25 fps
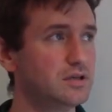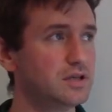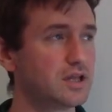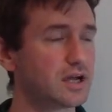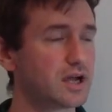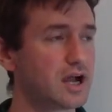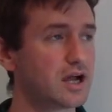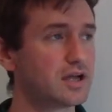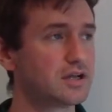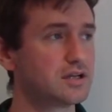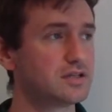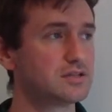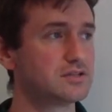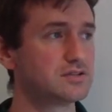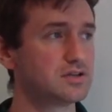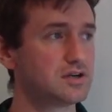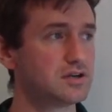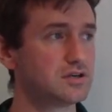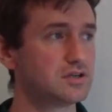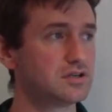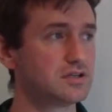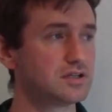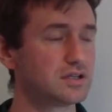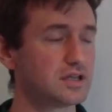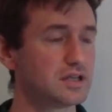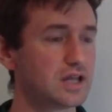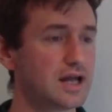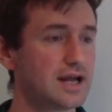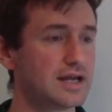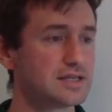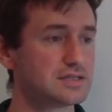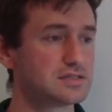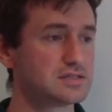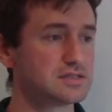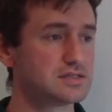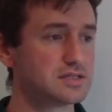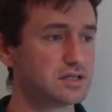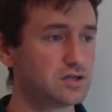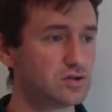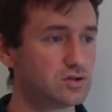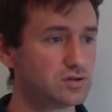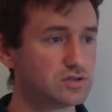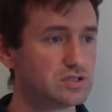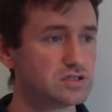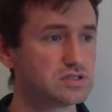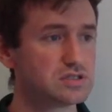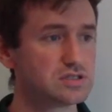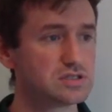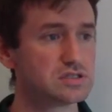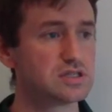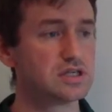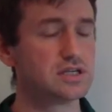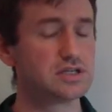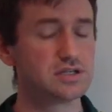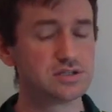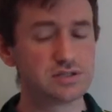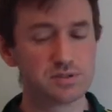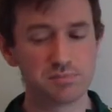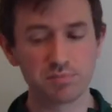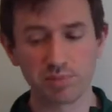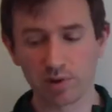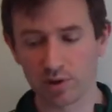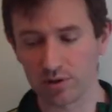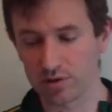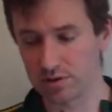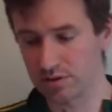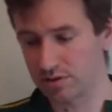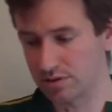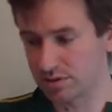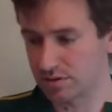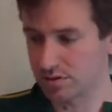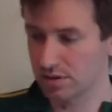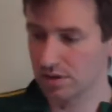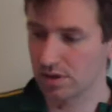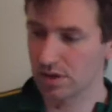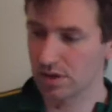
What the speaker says: like I can talk in class and say, oh, this thing is important,